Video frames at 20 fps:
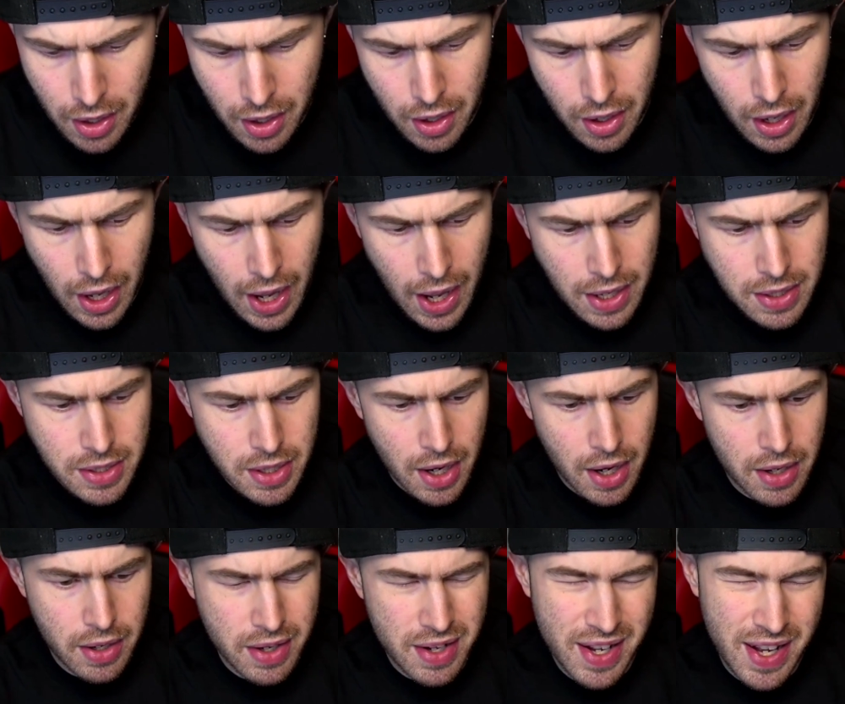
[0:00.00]
And
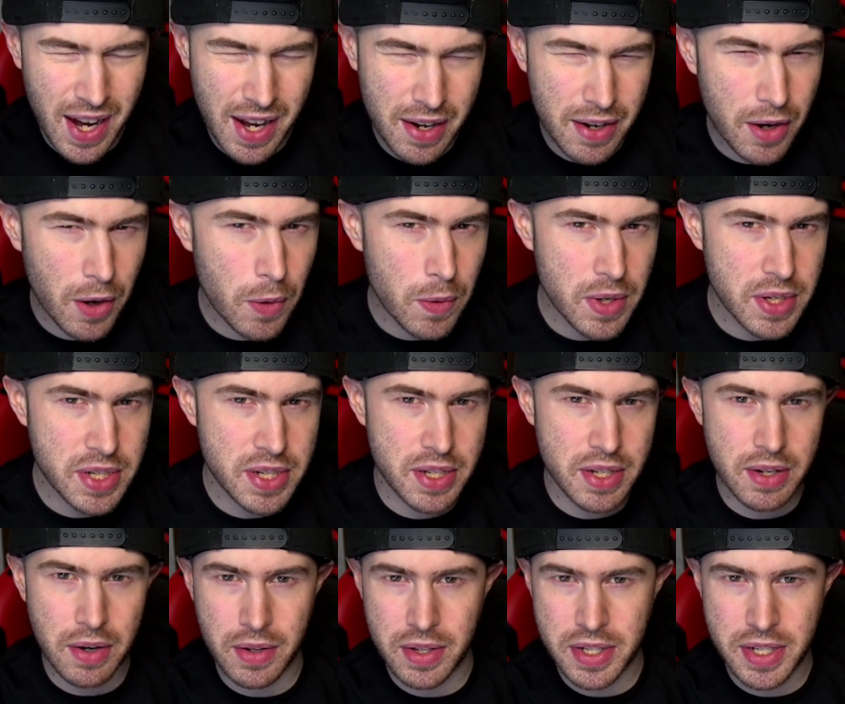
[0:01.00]
you can kind of notice, you
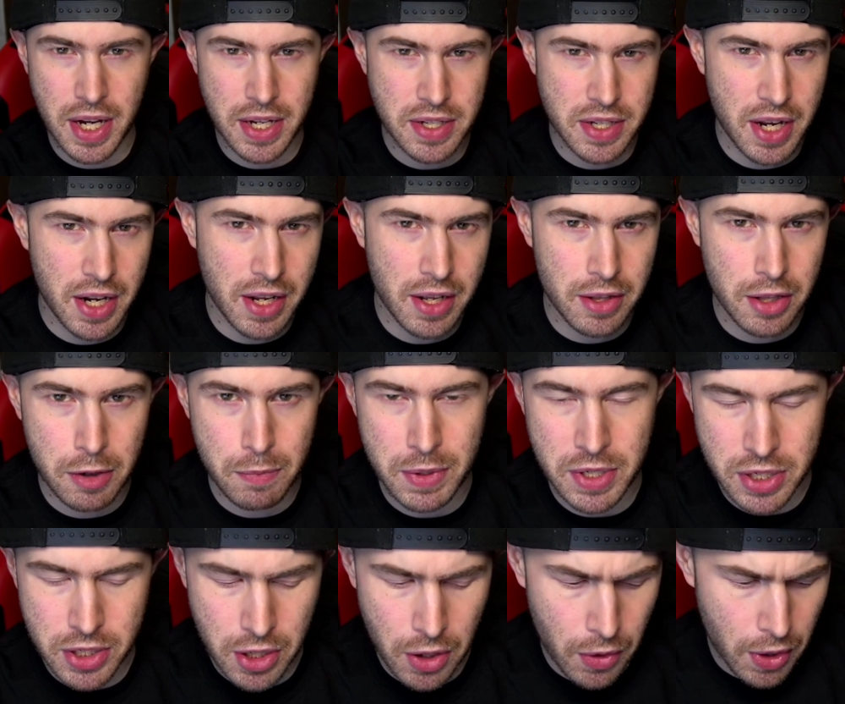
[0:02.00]
know, the sites are getting a little bit
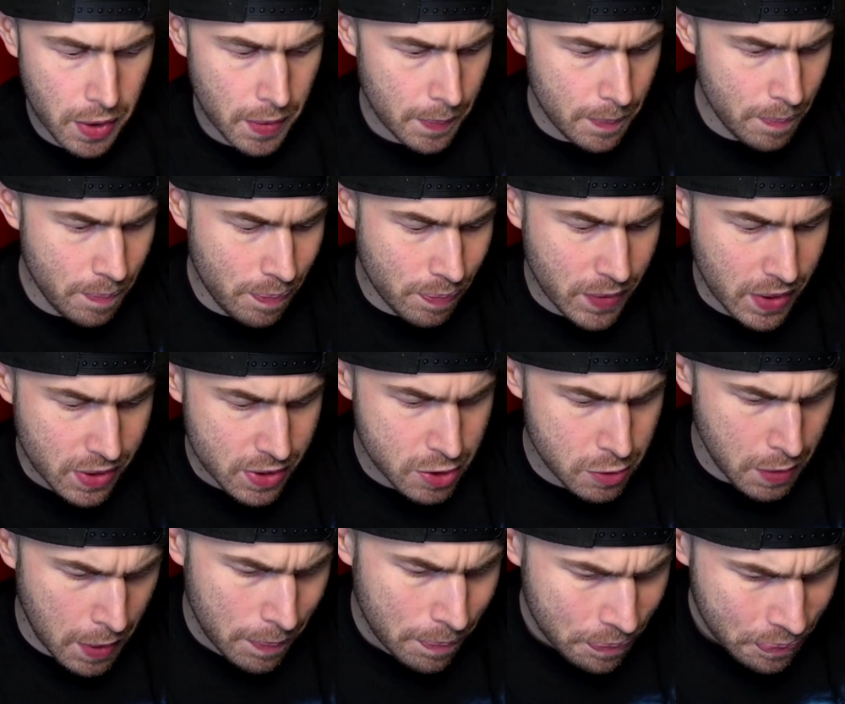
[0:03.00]
slower. Excuse
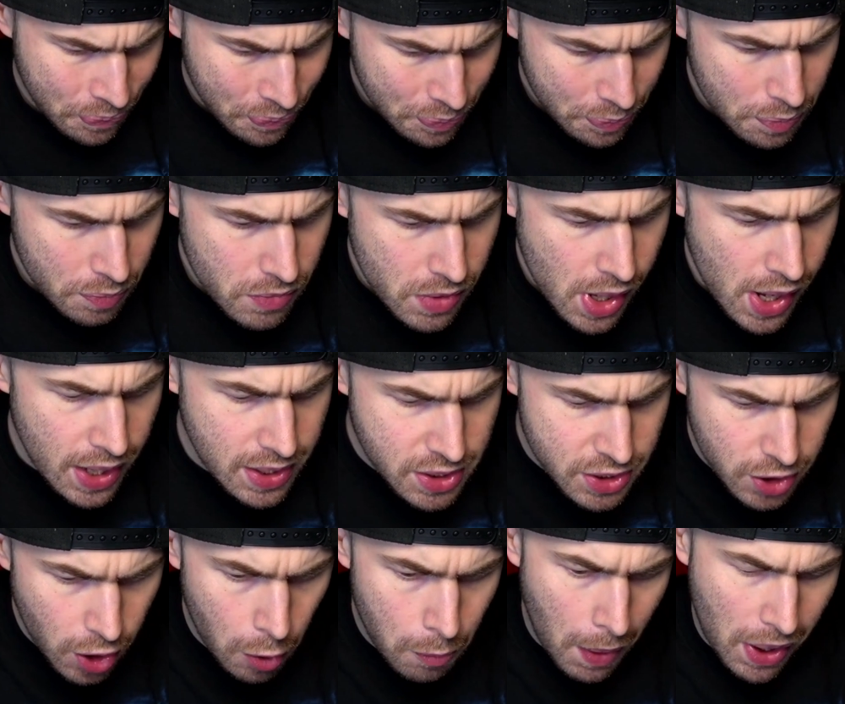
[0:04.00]
me. And
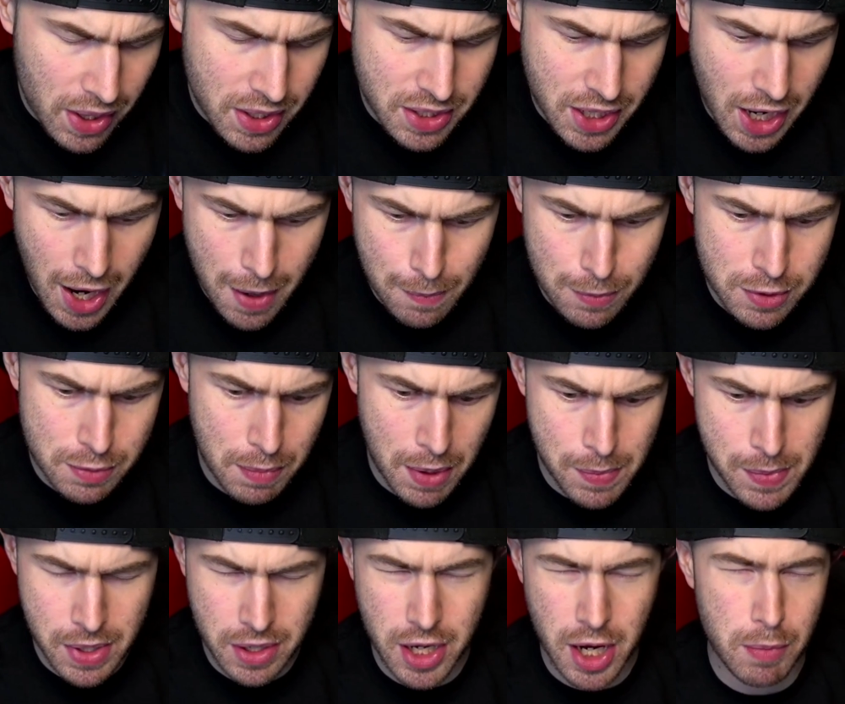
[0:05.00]
so by the time it was maybe
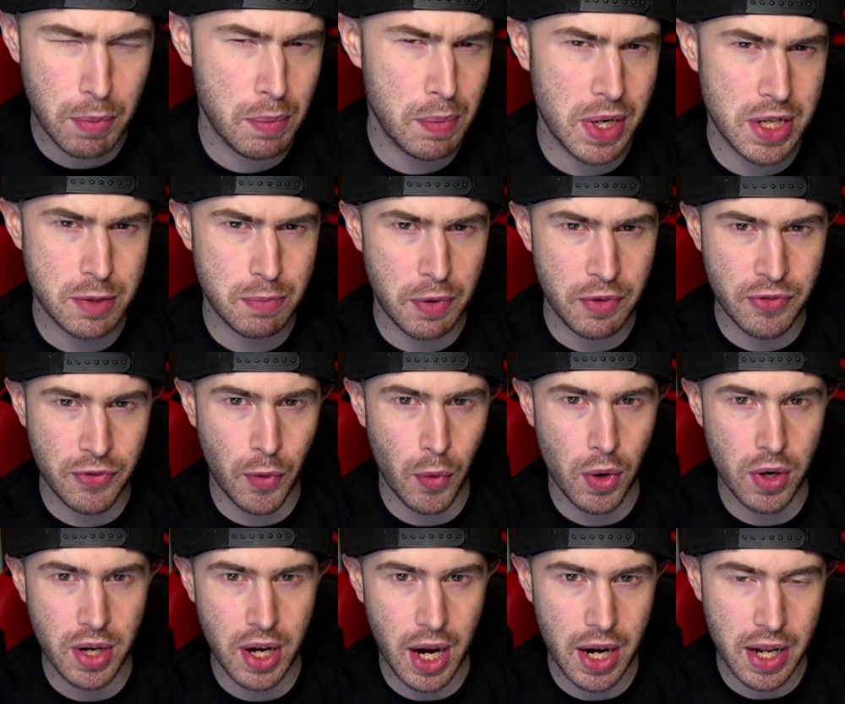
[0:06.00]
a couple minutes before
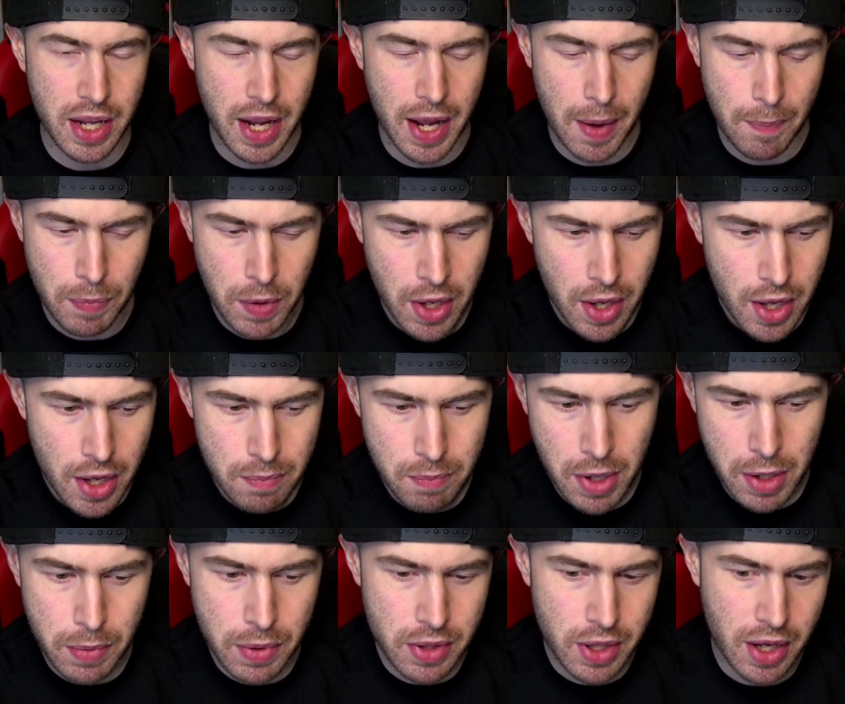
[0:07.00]
9 a.m.,
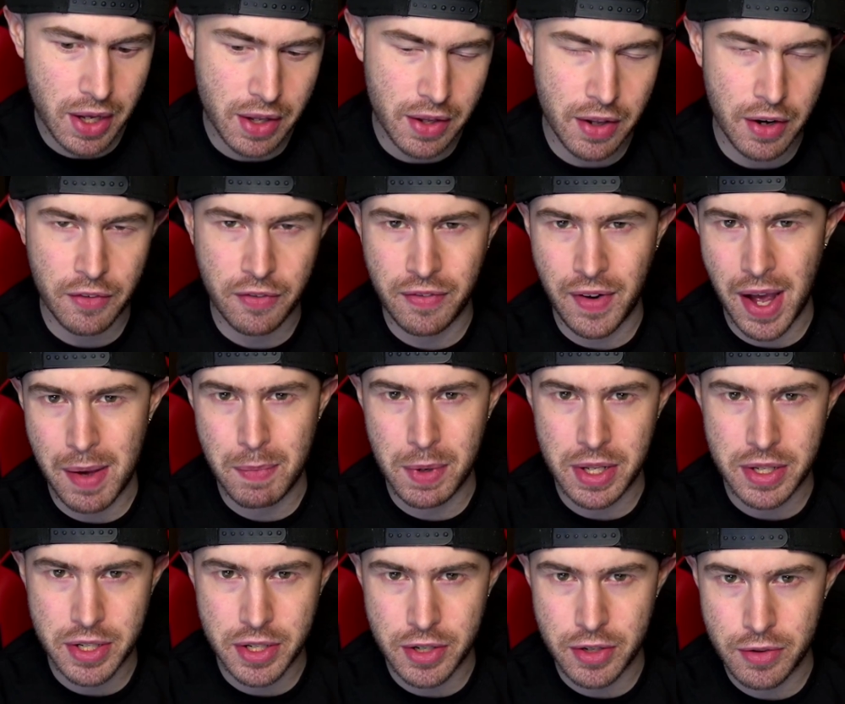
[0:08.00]
maybe like, you know, 5
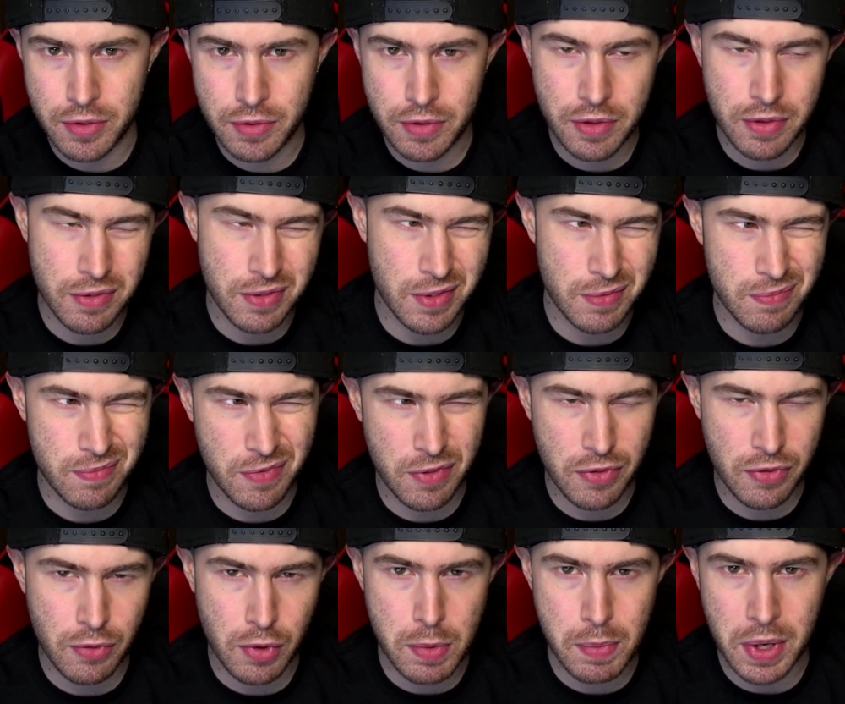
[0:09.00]
minutes to
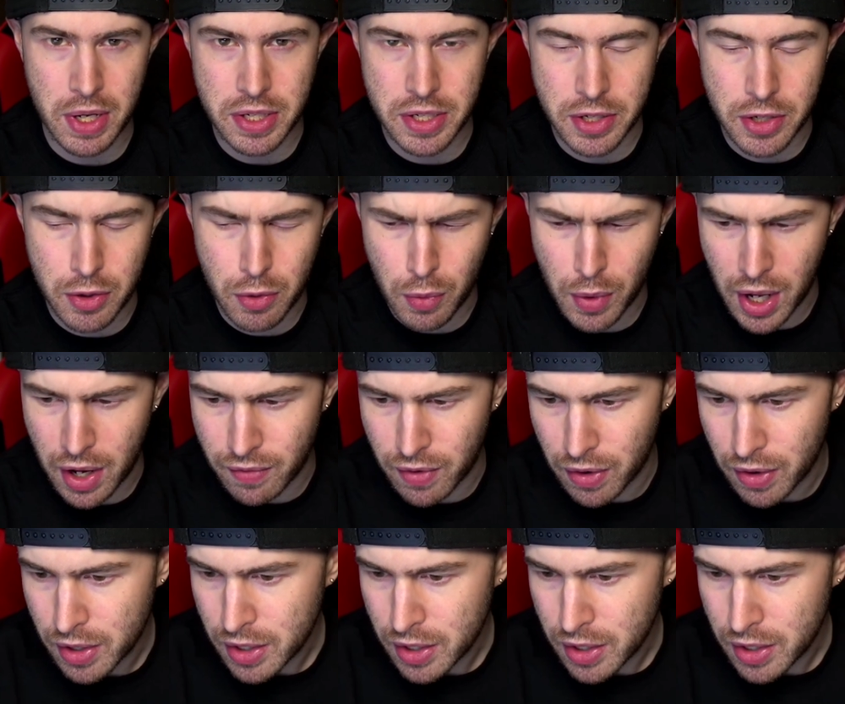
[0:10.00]
3 minutes to whatever,